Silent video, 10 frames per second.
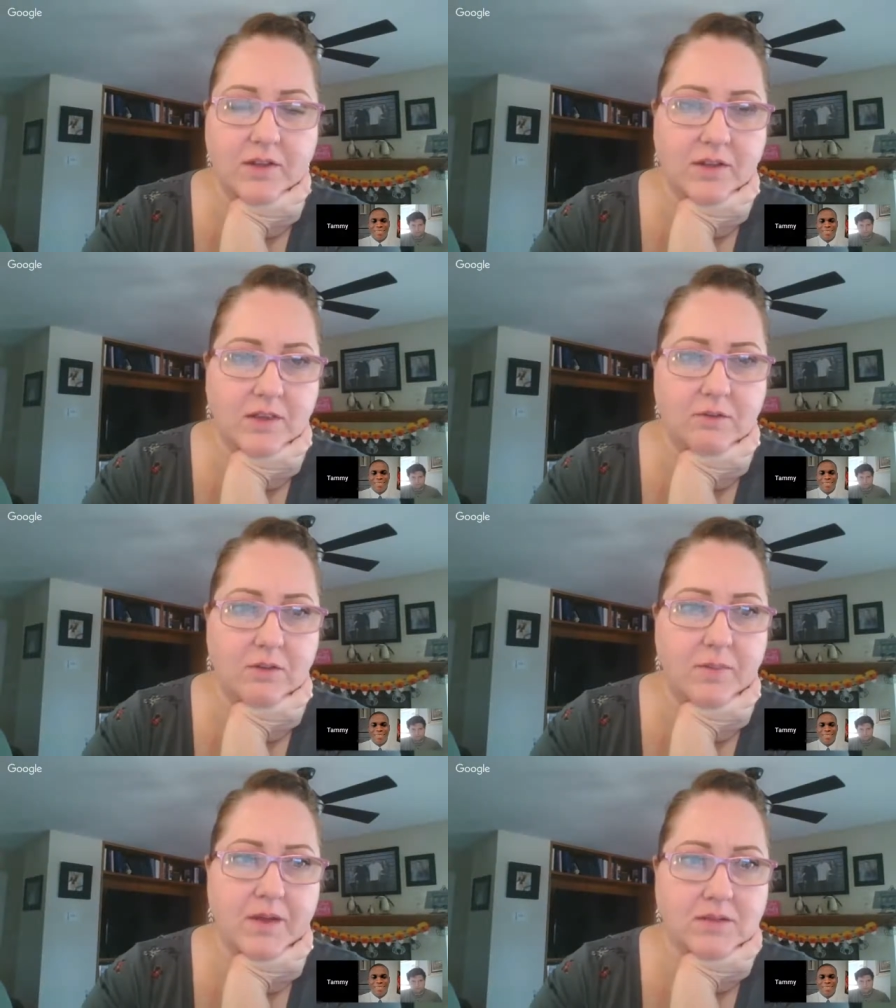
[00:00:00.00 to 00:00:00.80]
I feel like they
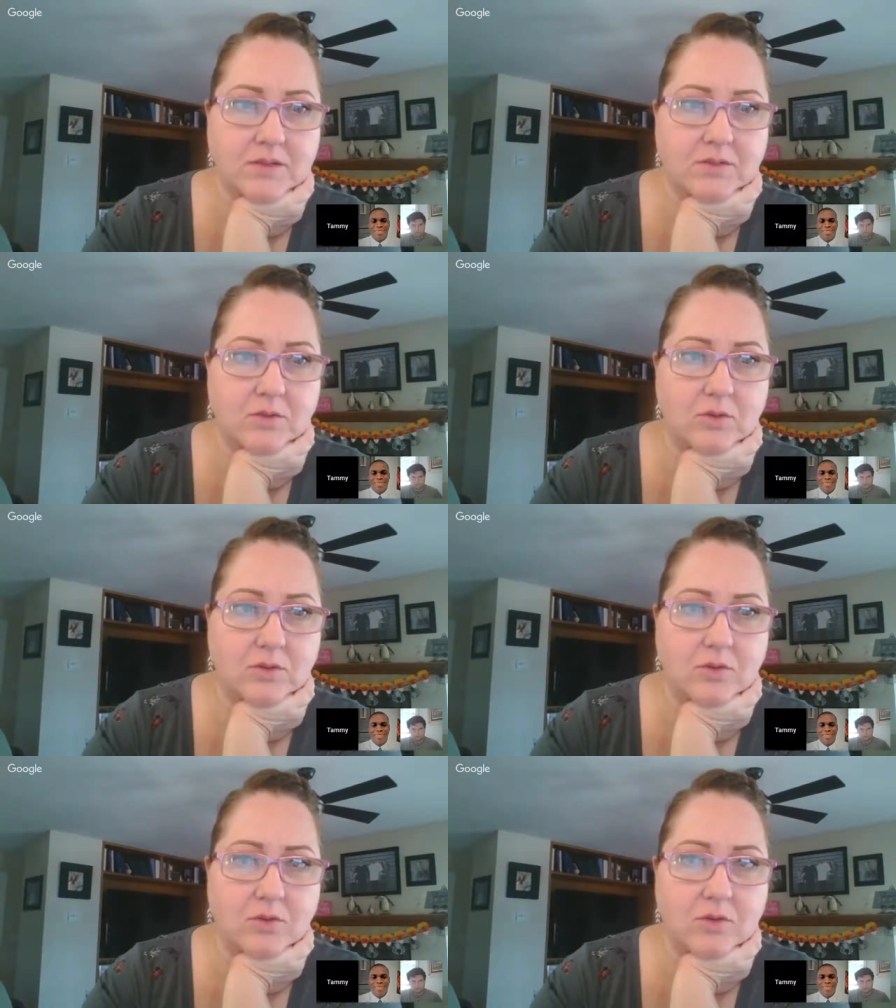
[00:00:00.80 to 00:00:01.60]
were the best
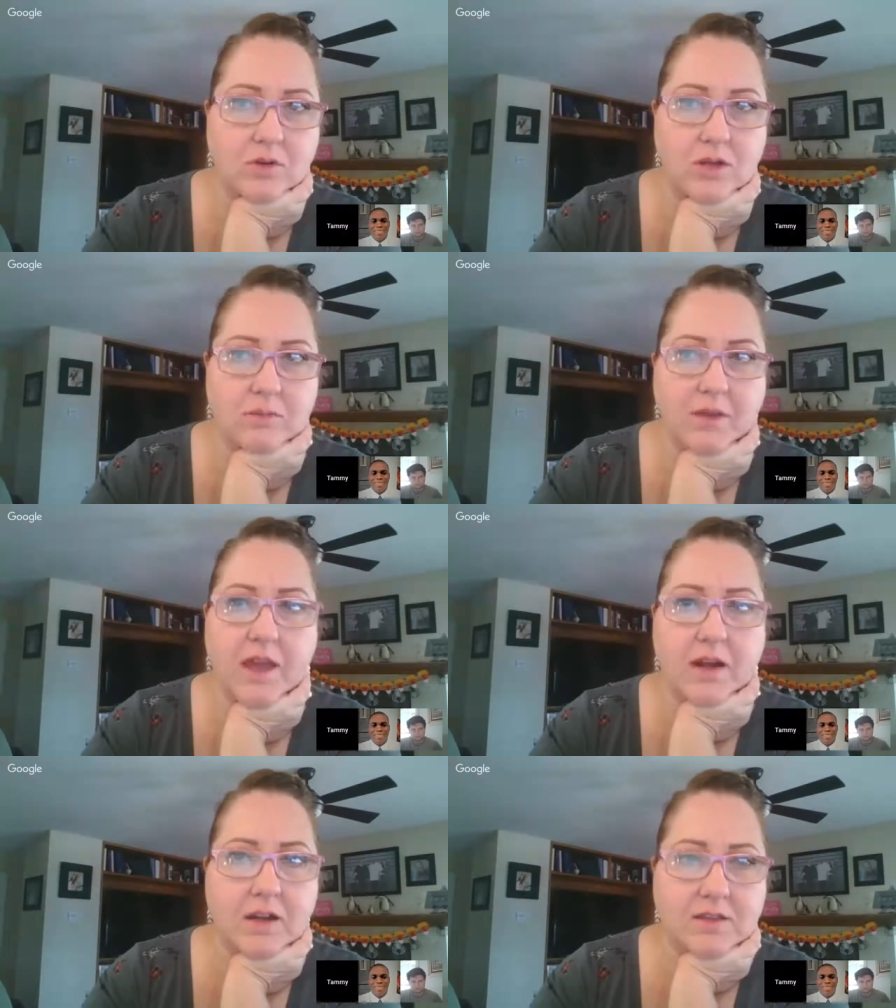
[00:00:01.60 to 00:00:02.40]

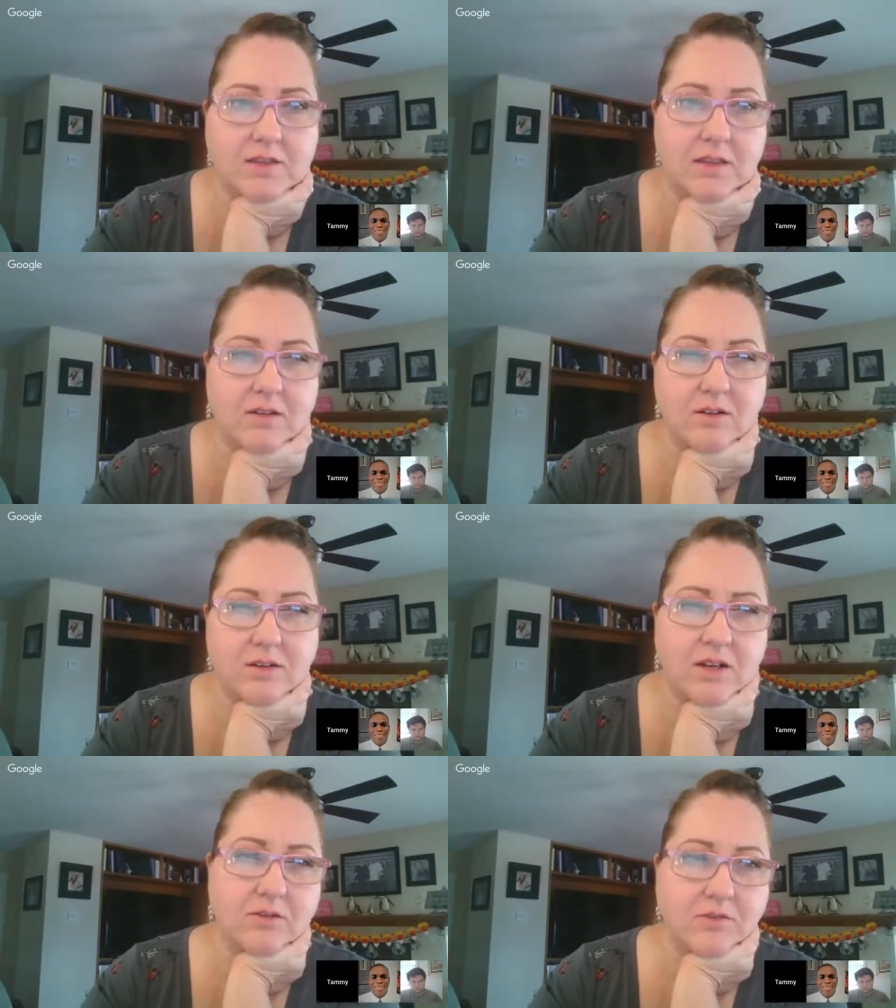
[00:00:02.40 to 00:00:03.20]
candidates, and their
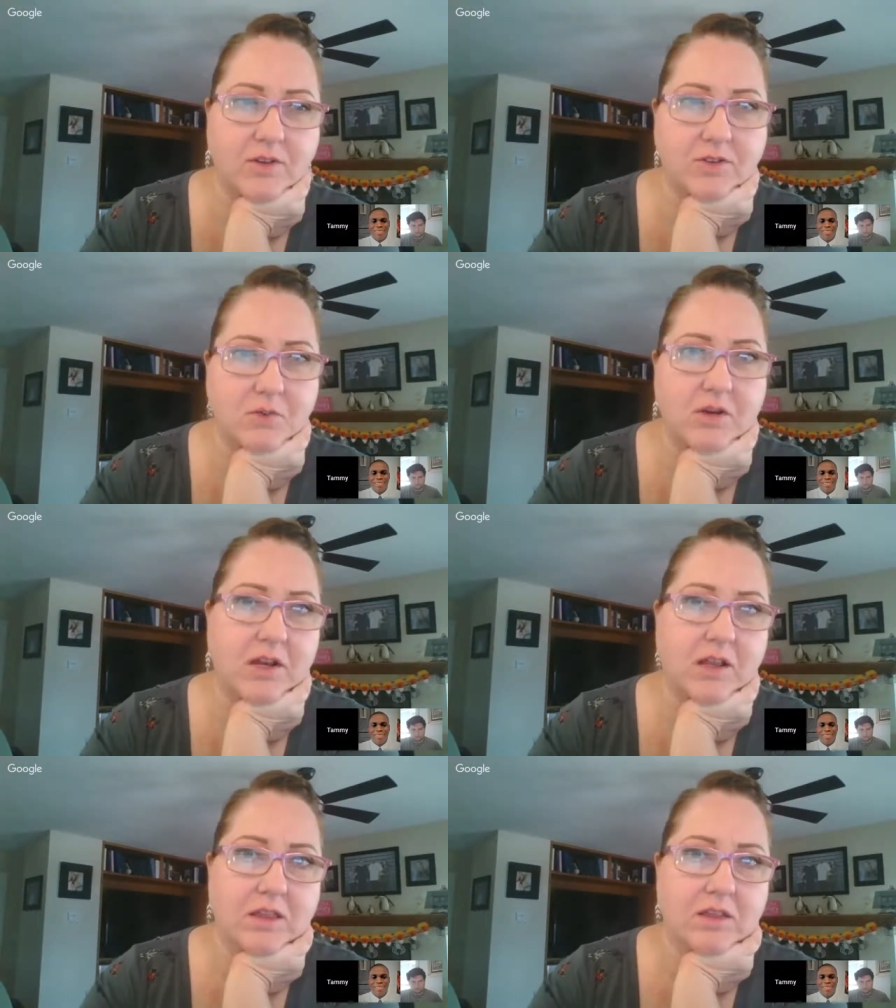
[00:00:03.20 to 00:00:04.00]
downfalls weren't
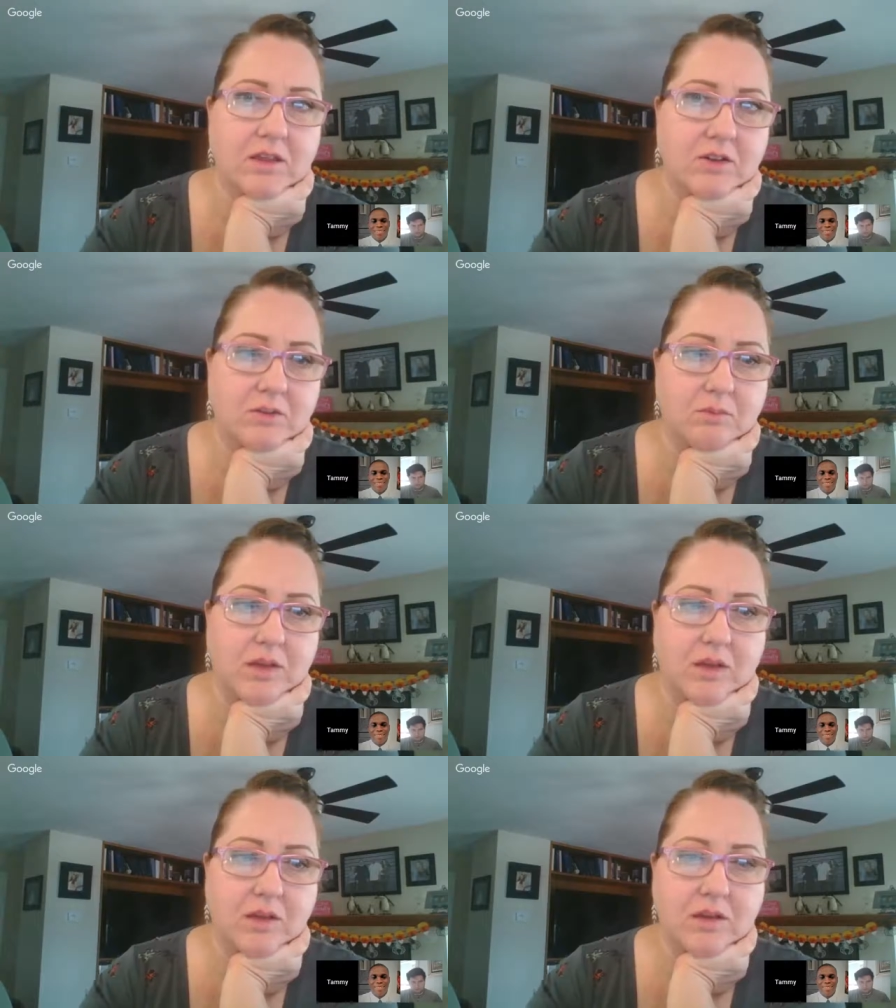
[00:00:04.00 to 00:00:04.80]
anything that couldn't be